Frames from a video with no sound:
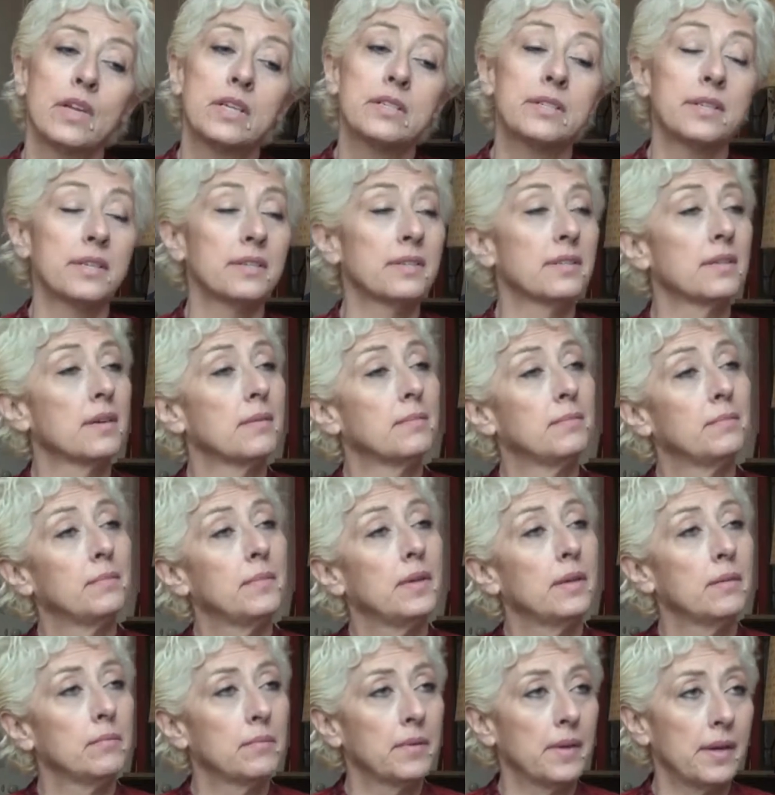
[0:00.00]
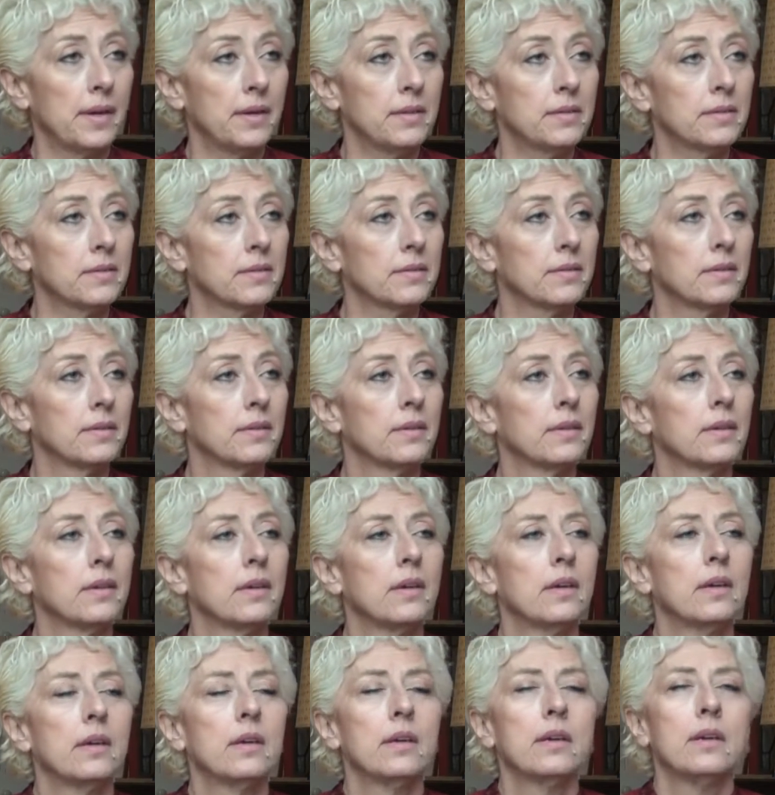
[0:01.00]
system in place.
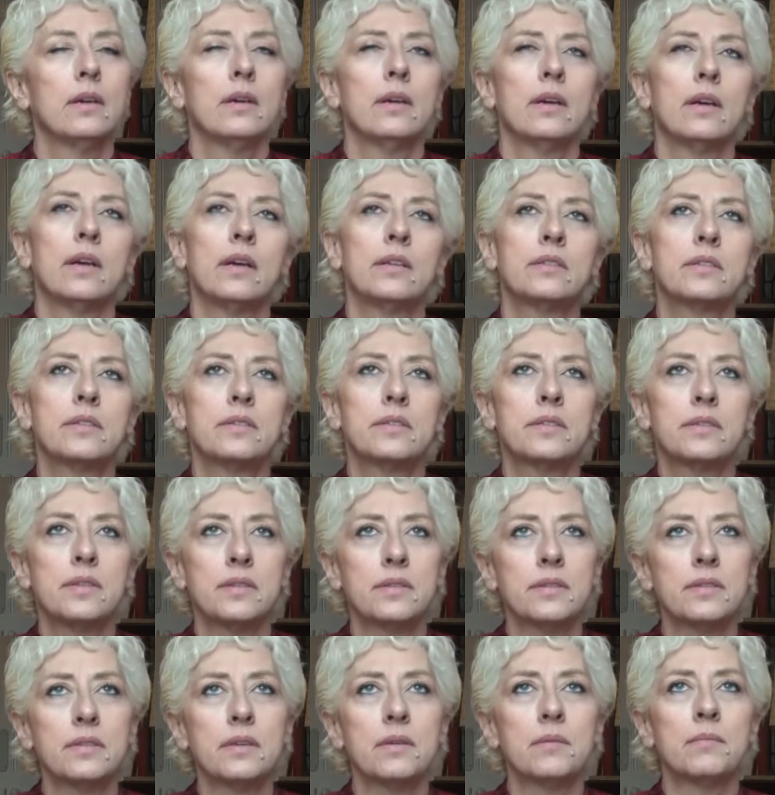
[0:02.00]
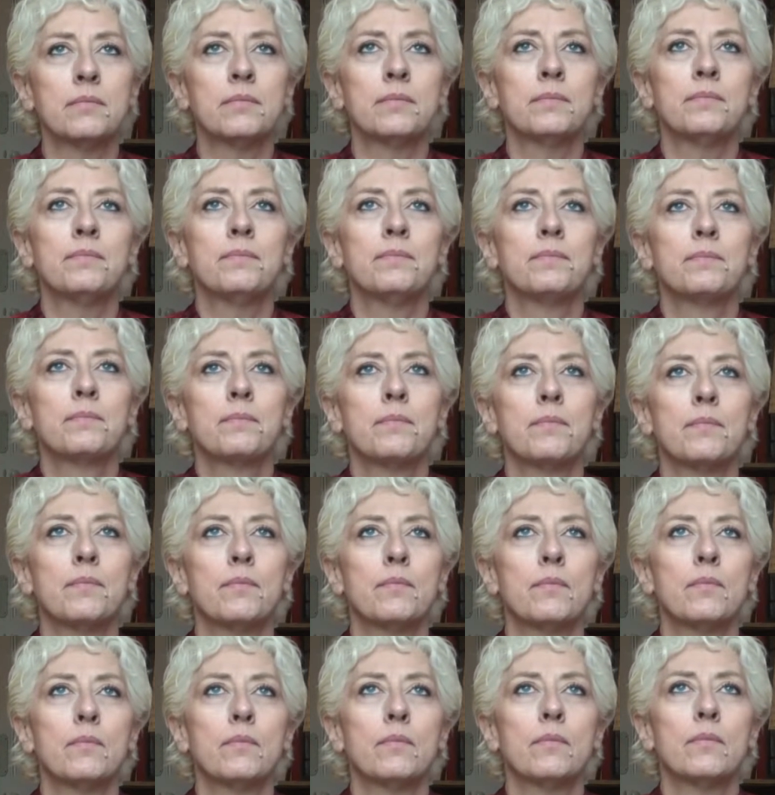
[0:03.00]
It's a system,
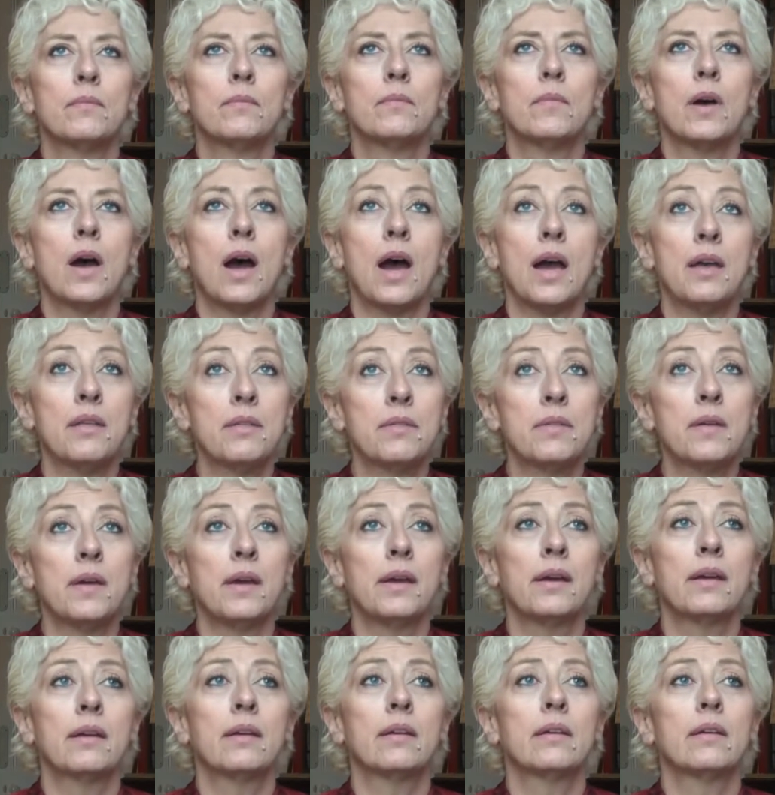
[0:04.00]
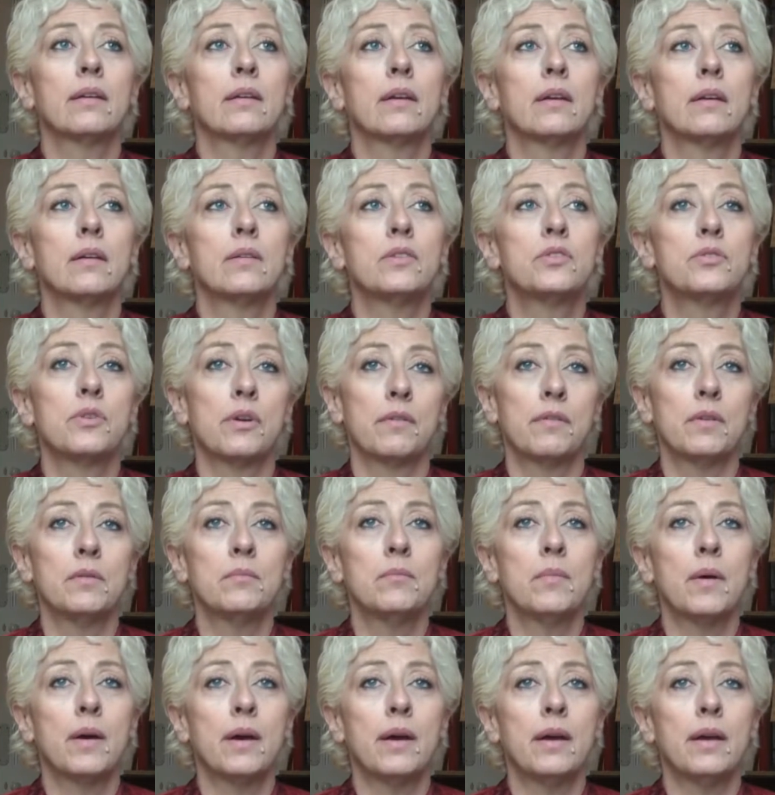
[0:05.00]
I think,
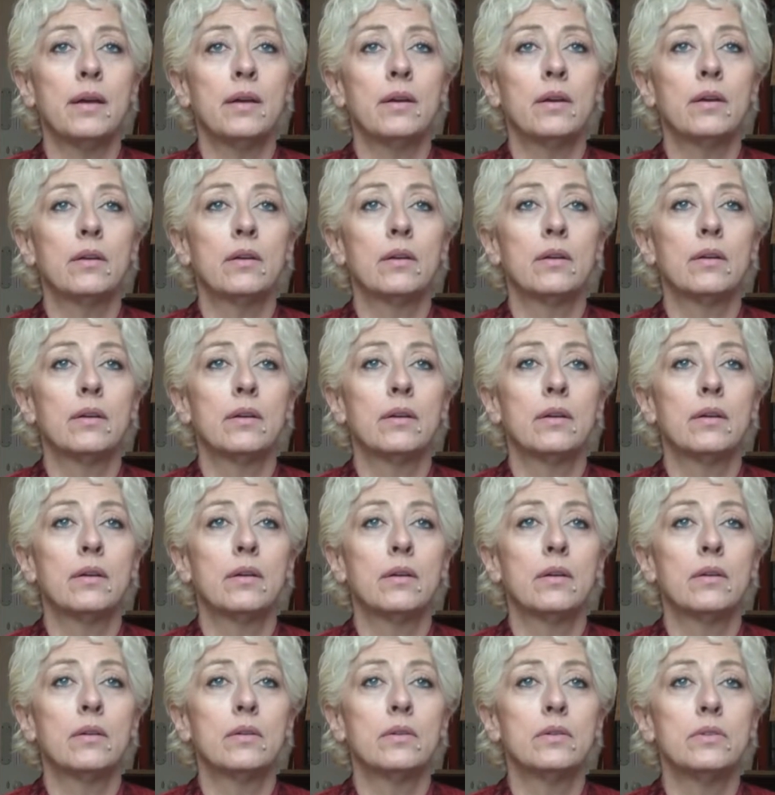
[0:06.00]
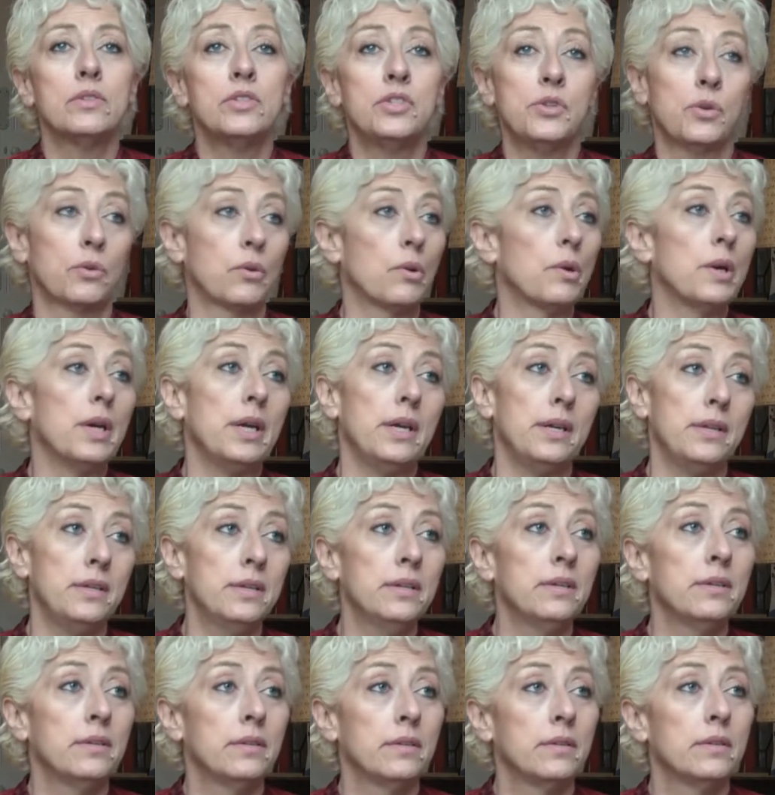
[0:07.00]
driven by
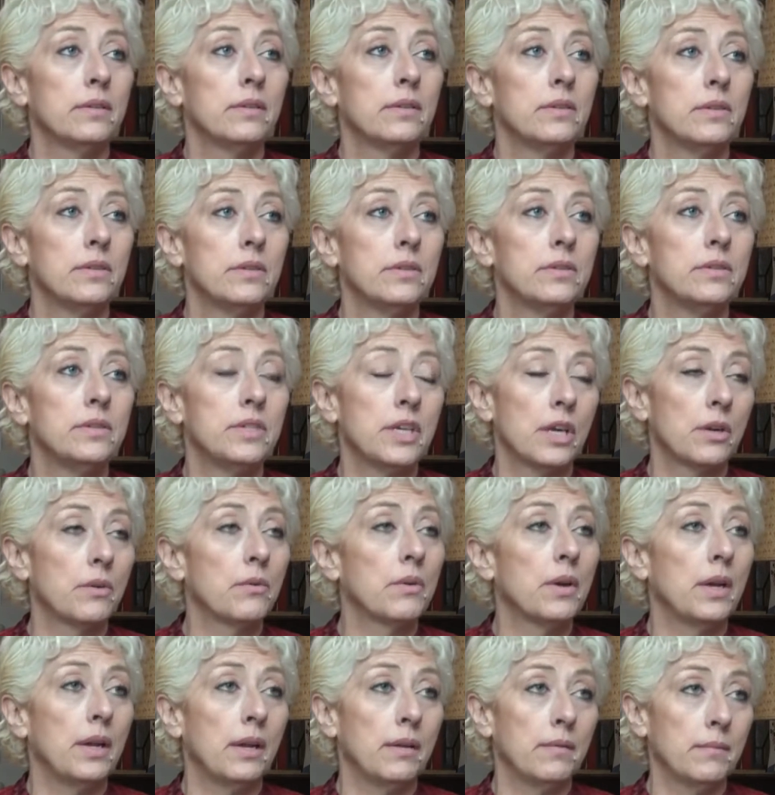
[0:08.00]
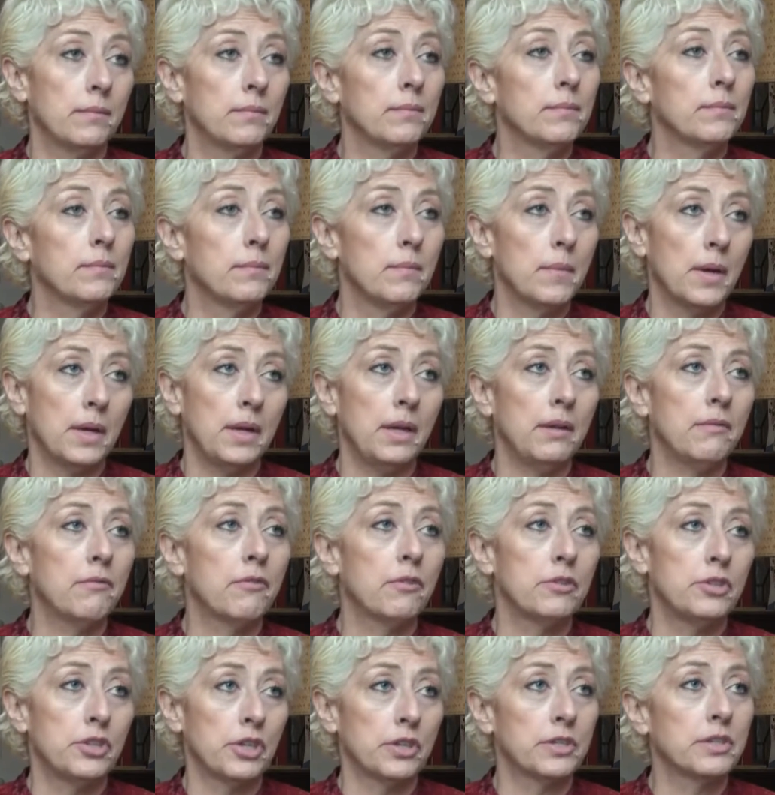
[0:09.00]
greed, generating money
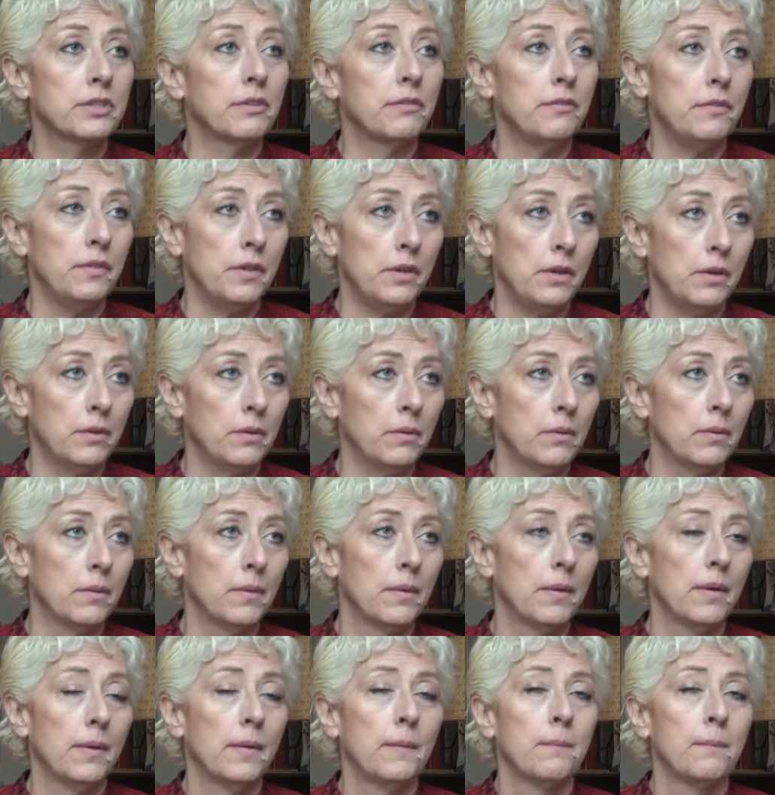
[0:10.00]
for just a few.